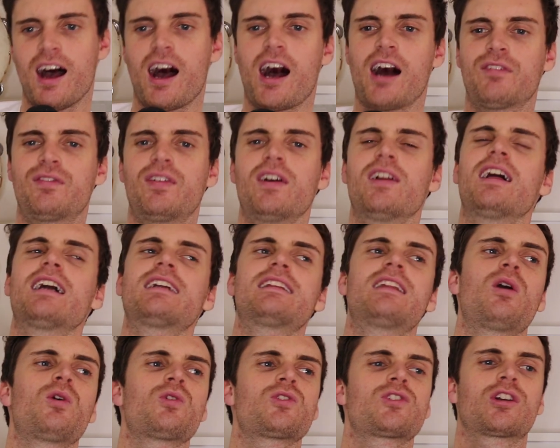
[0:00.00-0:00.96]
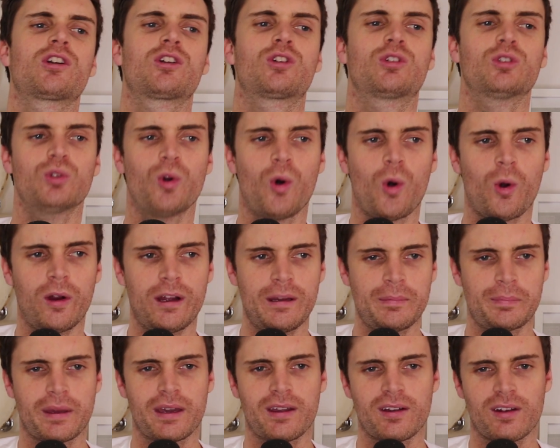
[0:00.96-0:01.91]
I feel like there was a
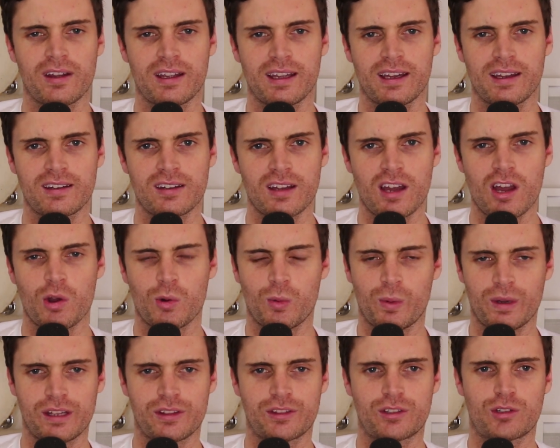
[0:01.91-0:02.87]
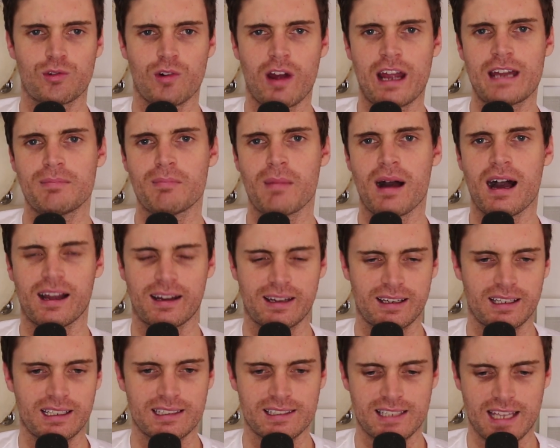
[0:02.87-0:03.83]
glory period with great
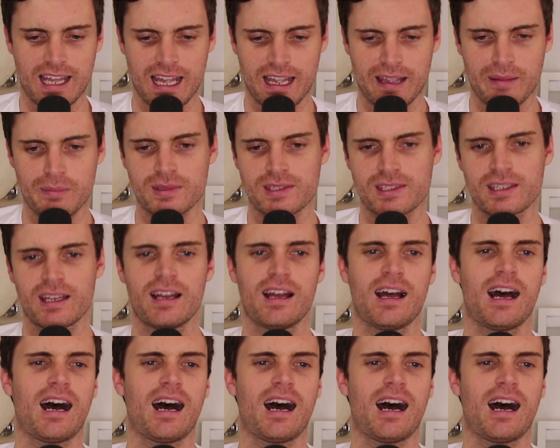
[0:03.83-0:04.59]
marketing teams